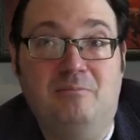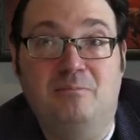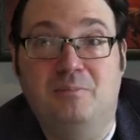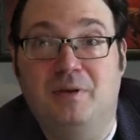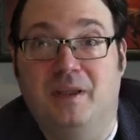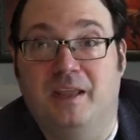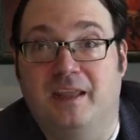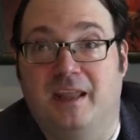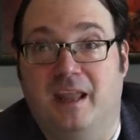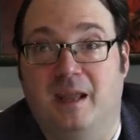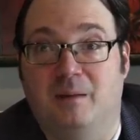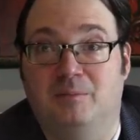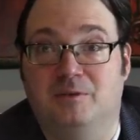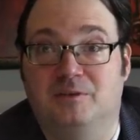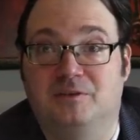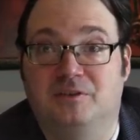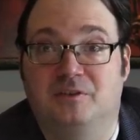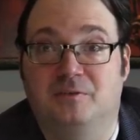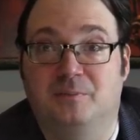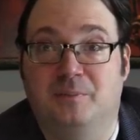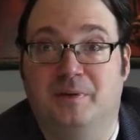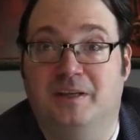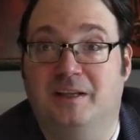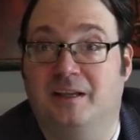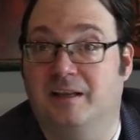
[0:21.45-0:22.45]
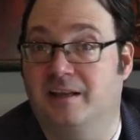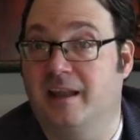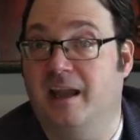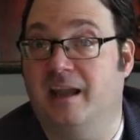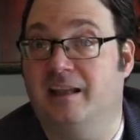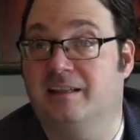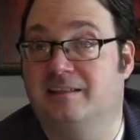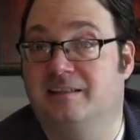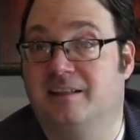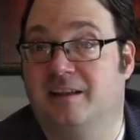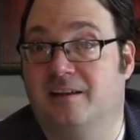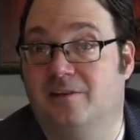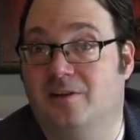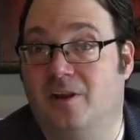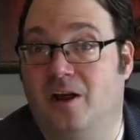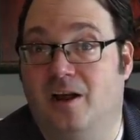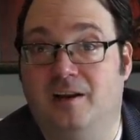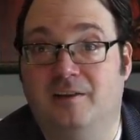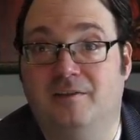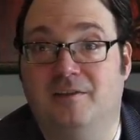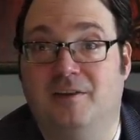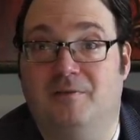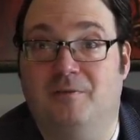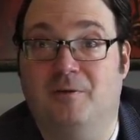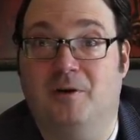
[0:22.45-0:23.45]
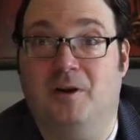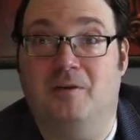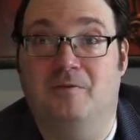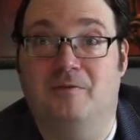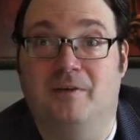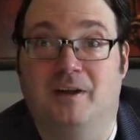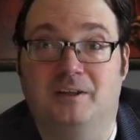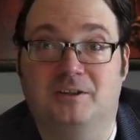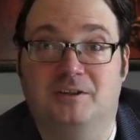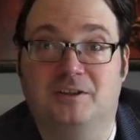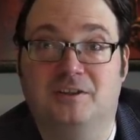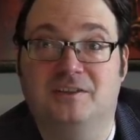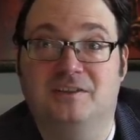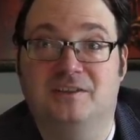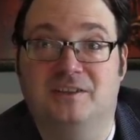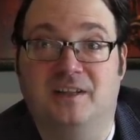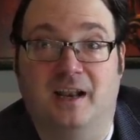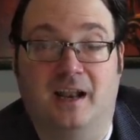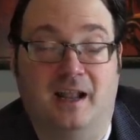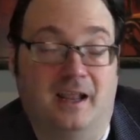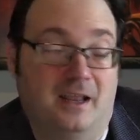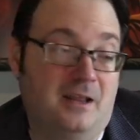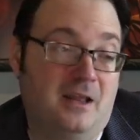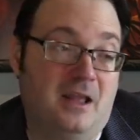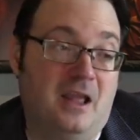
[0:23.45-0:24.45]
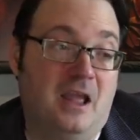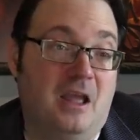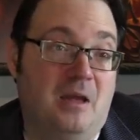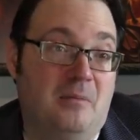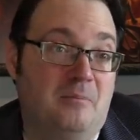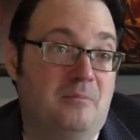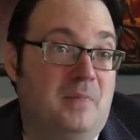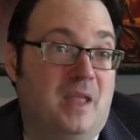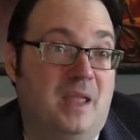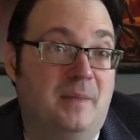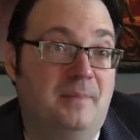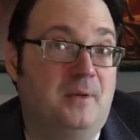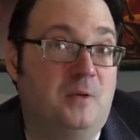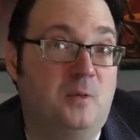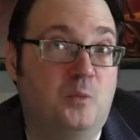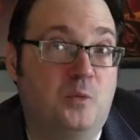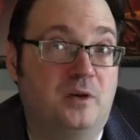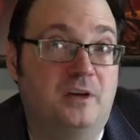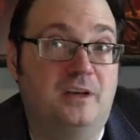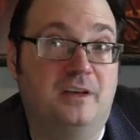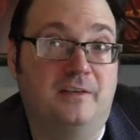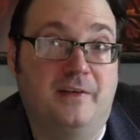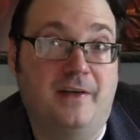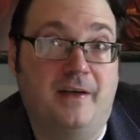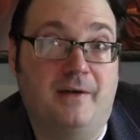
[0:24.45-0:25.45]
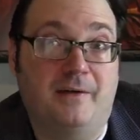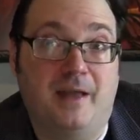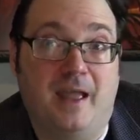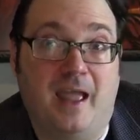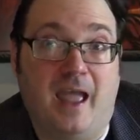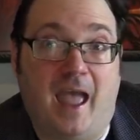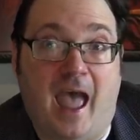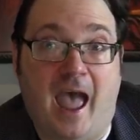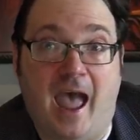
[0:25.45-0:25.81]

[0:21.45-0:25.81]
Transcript: being able to be a guest at a lot of different conventions that I maybe wouldn't have